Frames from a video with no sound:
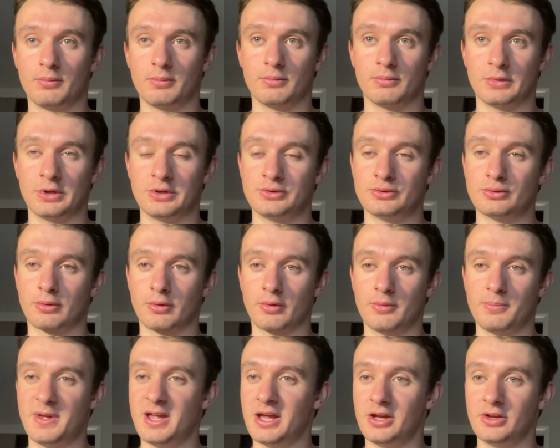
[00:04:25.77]
endure the
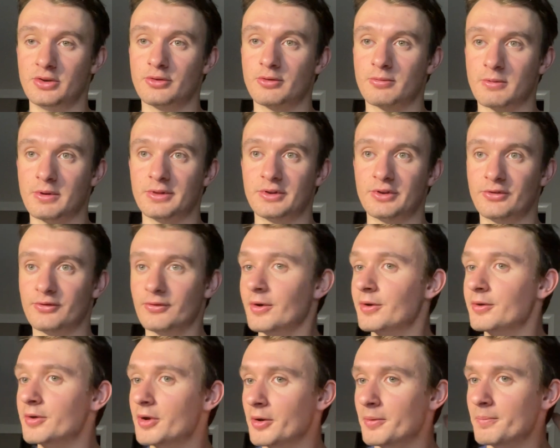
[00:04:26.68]
pain to run this far.
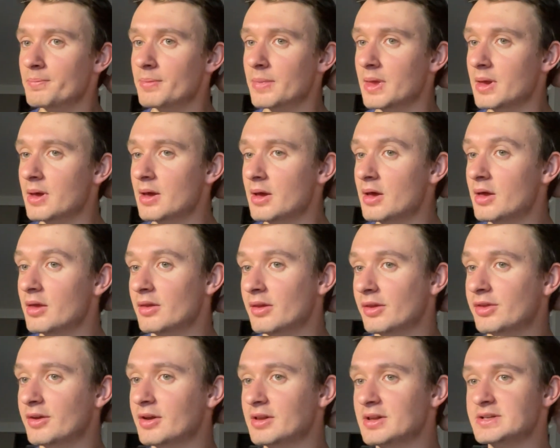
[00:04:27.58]
No. The
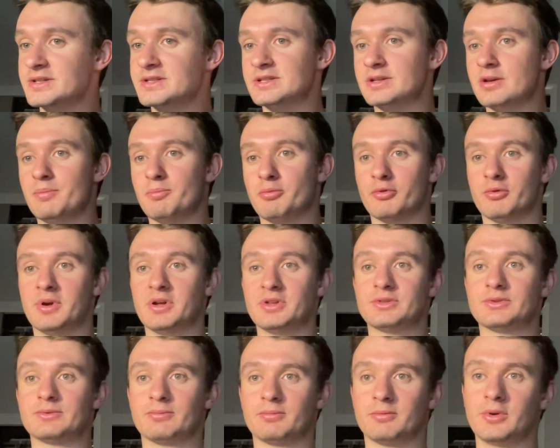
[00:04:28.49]
thing that
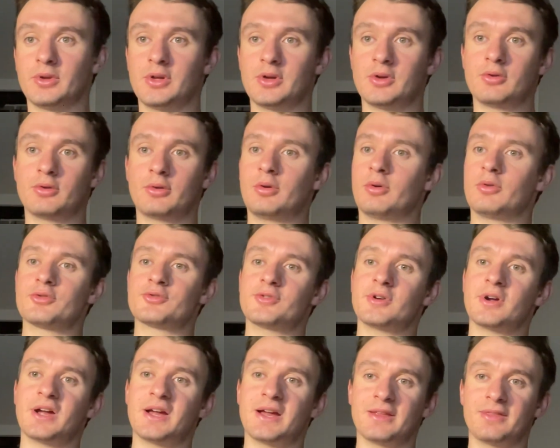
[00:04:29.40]
separates really good ultra
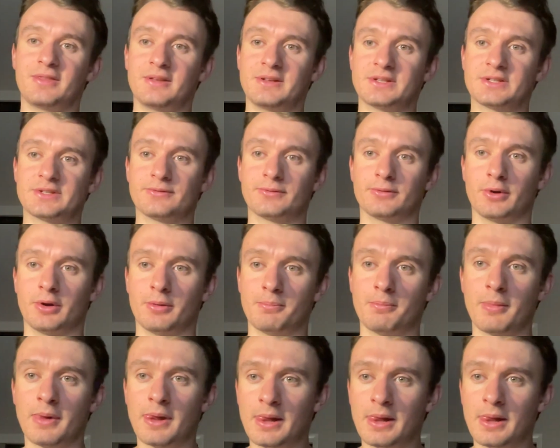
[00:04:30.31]
athletes from